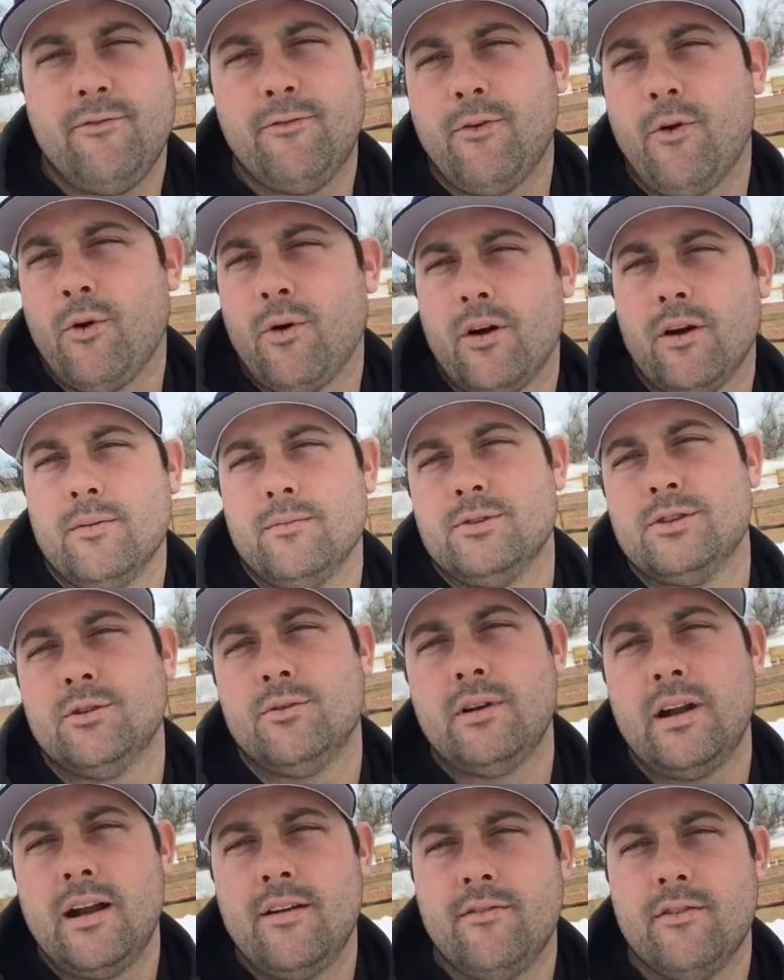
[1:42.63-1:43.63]
forms or
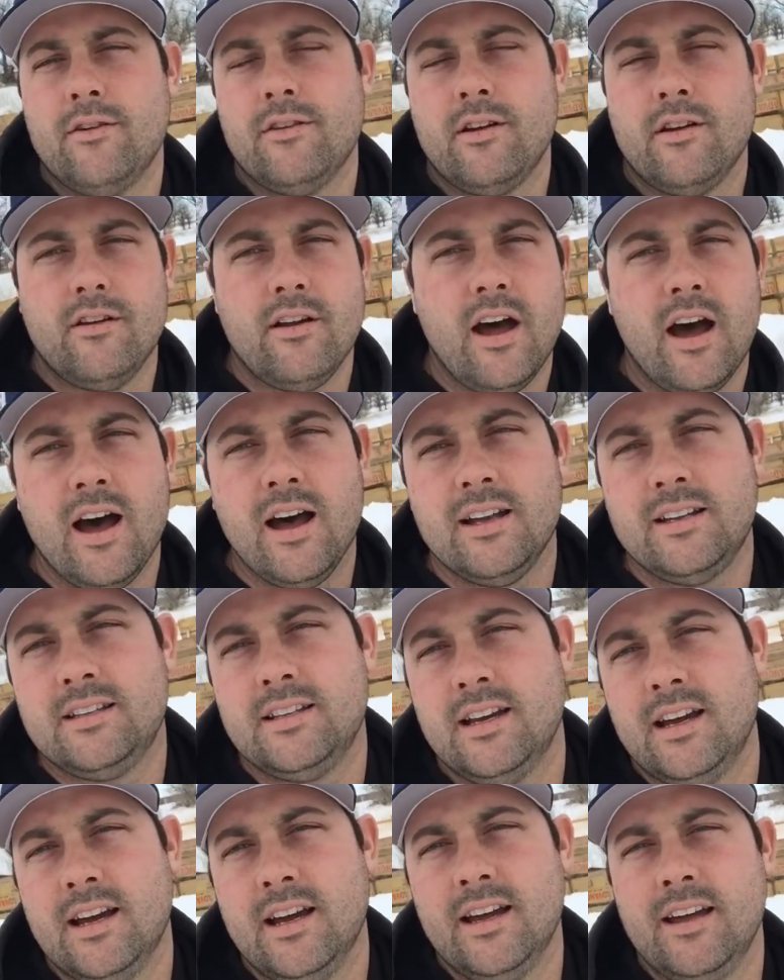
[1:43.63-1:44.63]
whatever. They're not
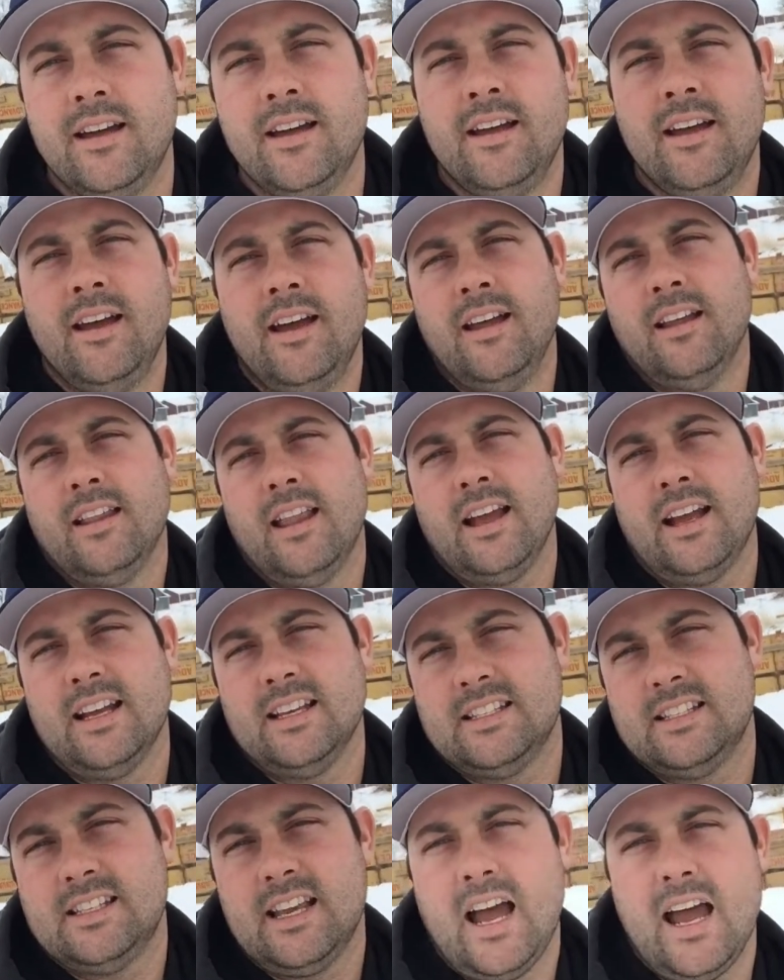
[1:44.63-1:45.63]
like a
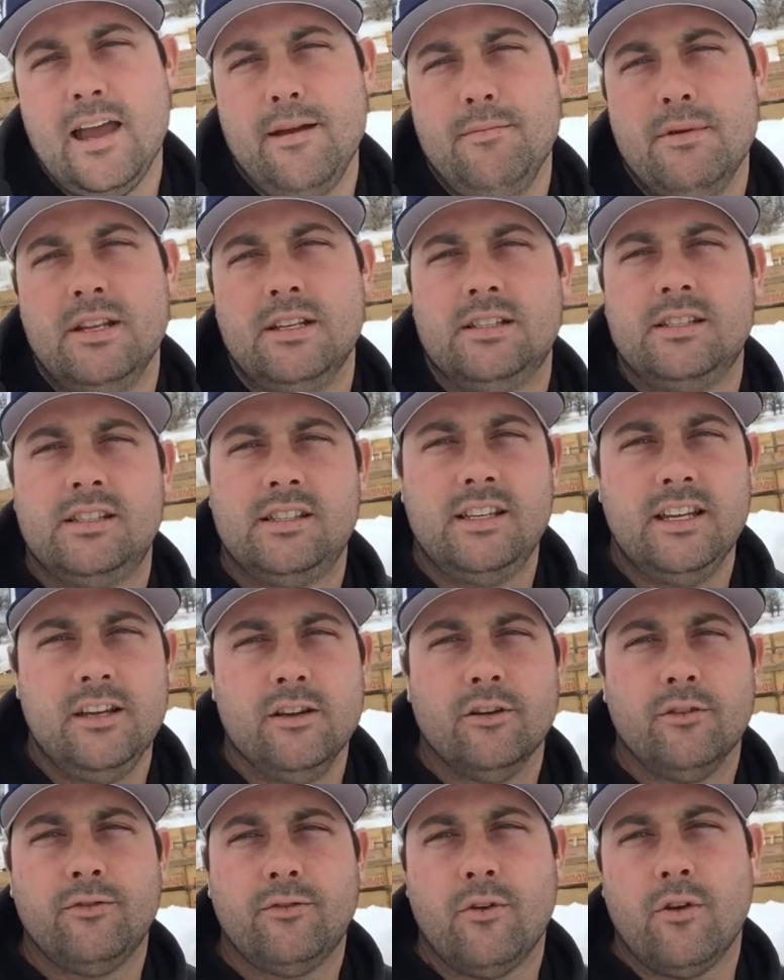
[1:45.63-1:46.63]
Simon
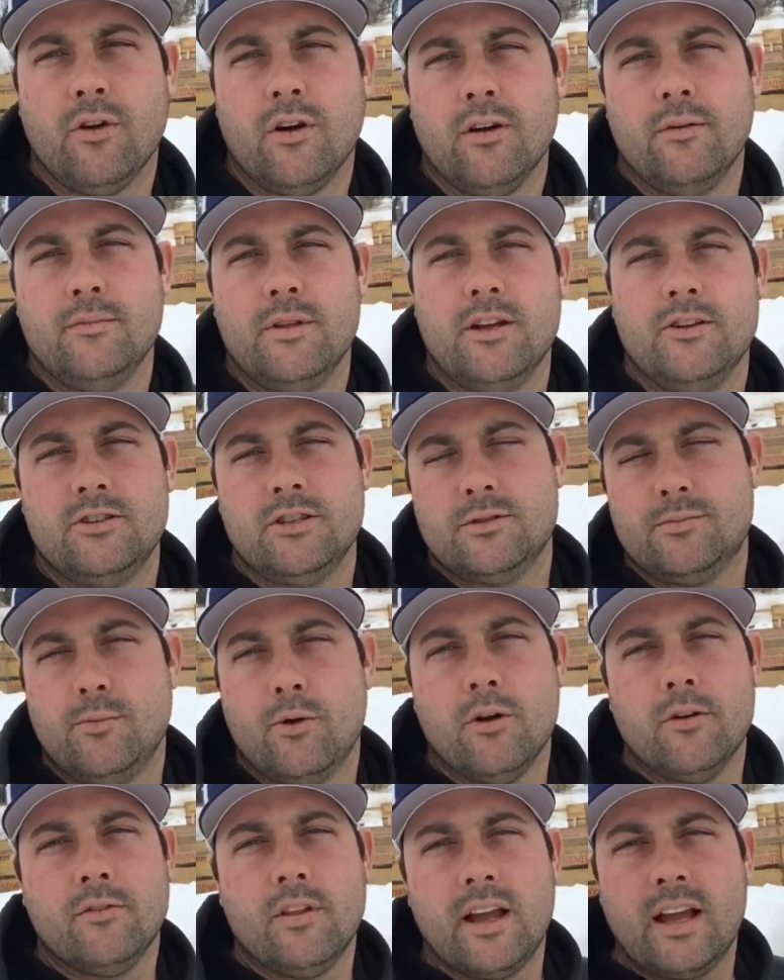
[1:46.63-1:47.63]
steel form. They're just
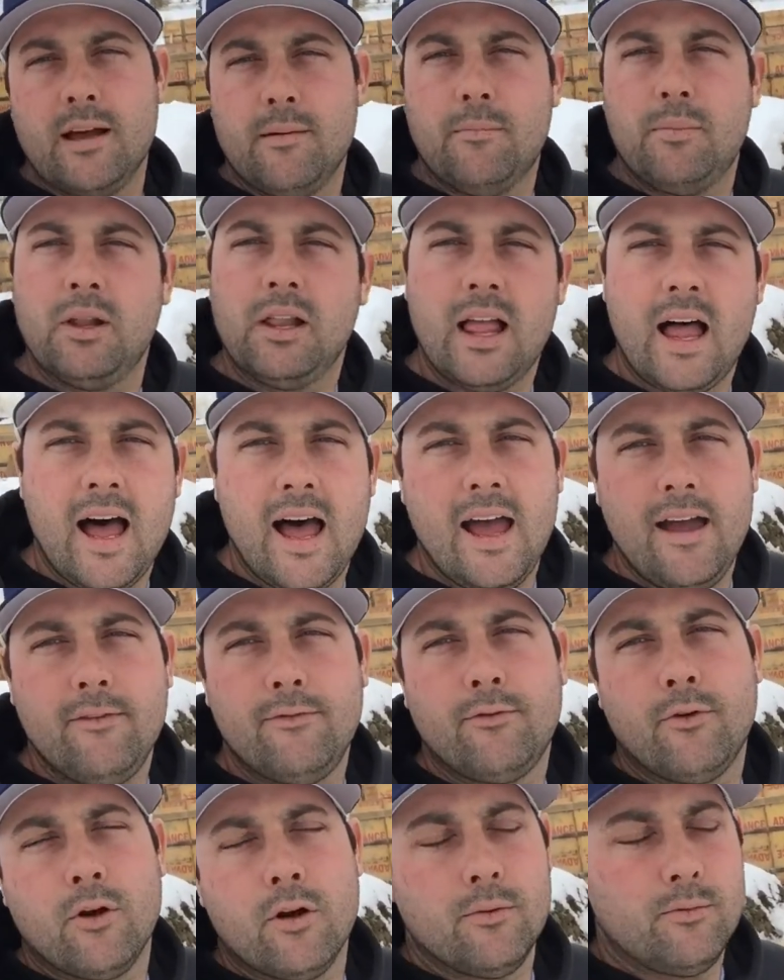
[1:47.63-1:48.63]
more of like a ply
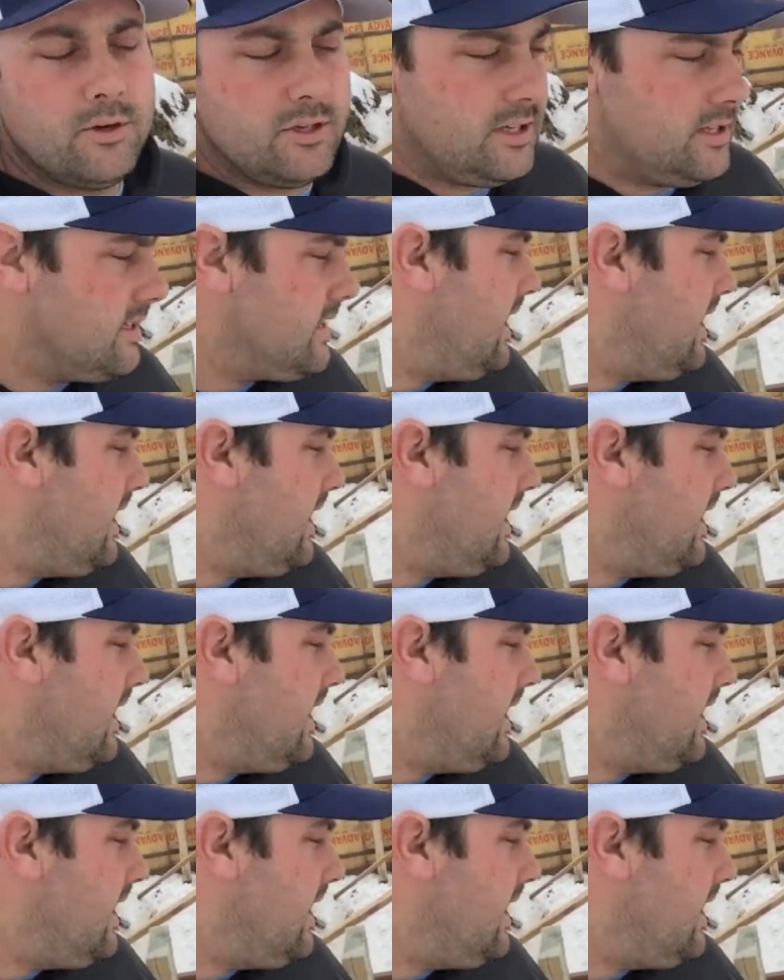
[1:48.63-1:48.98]
form, which is